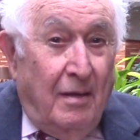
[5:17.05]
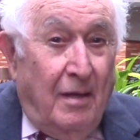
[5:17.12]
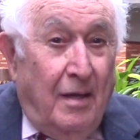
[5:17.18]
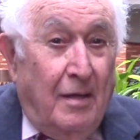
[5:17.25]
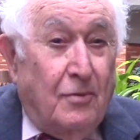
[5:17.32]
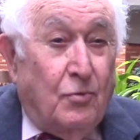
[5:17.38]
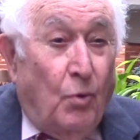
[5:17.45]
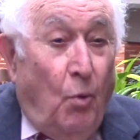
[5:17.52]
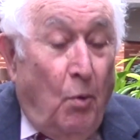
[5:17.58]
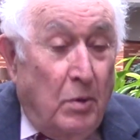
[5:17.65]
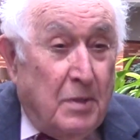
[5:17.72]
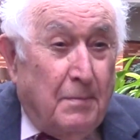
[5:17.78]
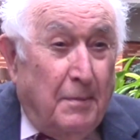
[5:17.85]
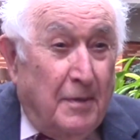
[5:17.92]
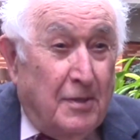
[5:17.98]
and it's
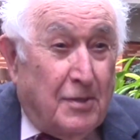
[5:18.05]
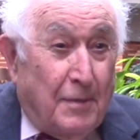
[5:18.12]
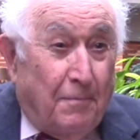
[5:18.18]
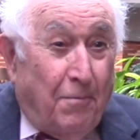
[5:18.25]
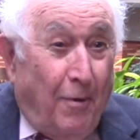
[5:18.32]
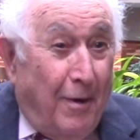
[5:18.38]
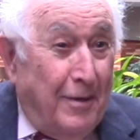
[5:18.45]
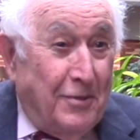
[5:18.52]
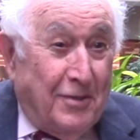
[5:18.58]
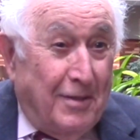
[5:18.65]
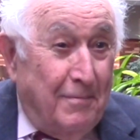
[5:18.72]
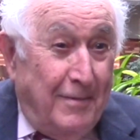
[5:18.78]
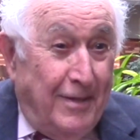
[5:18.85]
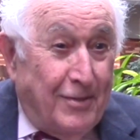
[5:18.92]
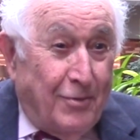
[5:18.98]
always been a surprise to
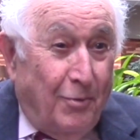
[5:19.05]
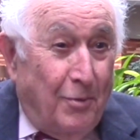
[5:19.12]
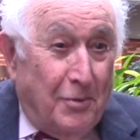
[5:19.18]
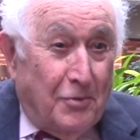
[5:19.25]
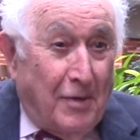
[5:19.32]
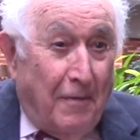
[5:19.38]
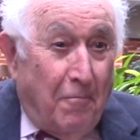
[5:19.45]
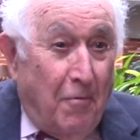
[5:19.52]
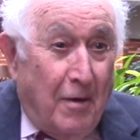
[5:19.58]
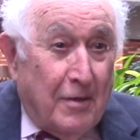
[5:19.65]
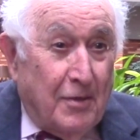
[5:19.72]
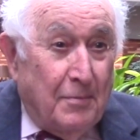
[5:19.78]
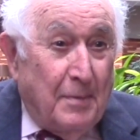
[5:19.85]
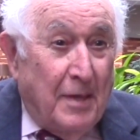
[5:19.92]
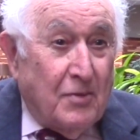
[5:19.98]
me as long as I
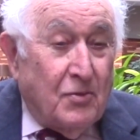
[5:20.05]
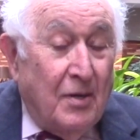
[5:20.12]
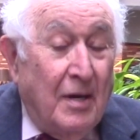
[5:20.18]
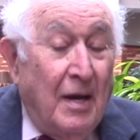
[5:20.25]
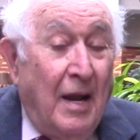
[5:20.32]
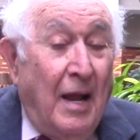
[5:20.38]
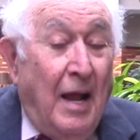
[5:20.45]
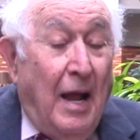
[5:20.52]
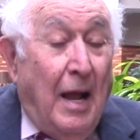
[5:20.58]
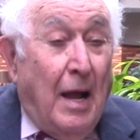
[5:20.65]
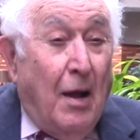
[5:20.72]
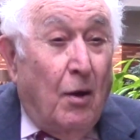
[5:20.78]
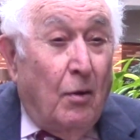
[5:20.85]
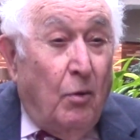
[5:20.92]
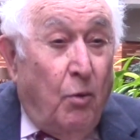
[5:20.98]
practice medicine,
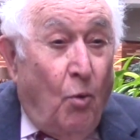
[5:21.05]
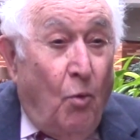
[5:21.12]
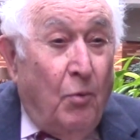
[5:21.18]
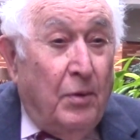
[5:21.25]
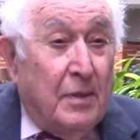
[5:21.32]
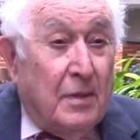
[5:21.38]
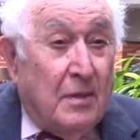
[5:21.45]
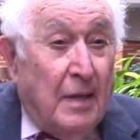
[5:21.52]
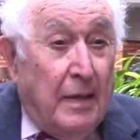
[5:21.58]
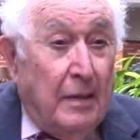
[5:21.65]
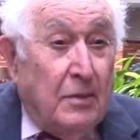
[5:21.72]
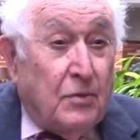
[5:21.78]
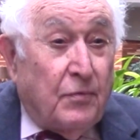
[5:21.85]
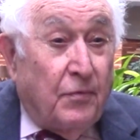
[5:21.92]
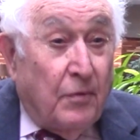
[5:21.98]
how long it
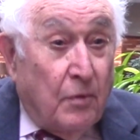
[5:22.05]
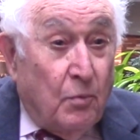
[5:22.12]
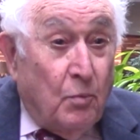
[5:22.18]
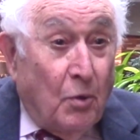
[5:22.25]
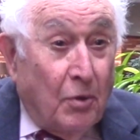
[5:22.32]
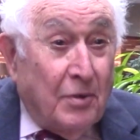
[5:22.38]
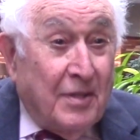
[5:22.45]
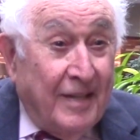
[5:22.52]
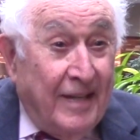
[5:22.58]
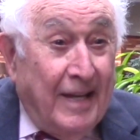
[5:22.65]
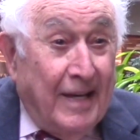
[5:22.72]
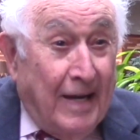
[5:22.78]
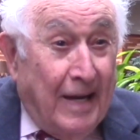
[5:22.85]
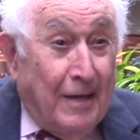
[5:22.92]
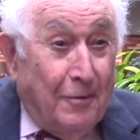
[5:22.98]
takes for the word to
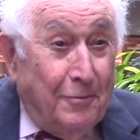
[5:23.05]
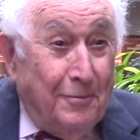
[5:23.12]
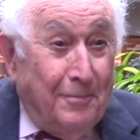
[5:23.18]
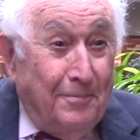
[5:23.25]
get out.